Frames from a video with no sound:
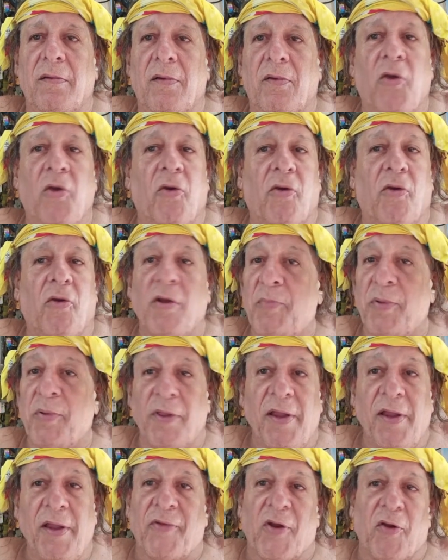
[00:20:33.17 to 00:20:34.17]
You can
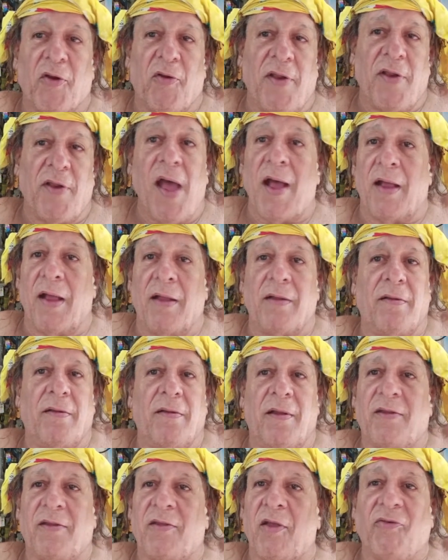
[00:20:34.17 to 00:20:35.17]
believe it or not.
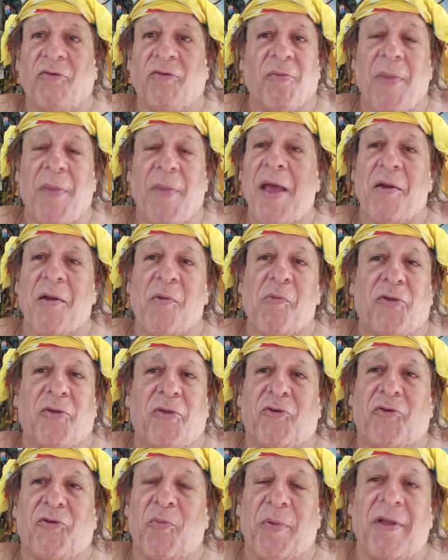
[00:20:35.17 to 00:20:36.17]
It doesn't matter
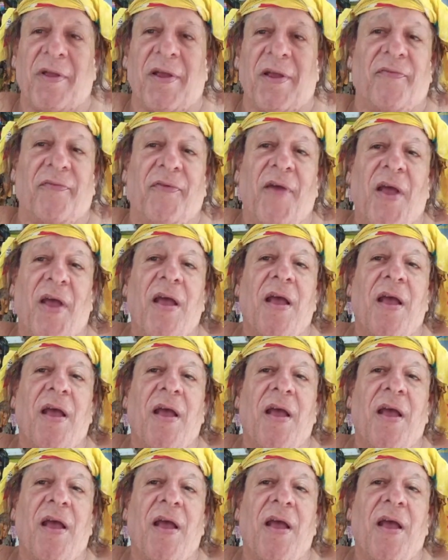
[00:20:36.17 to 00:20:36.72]
what you believe.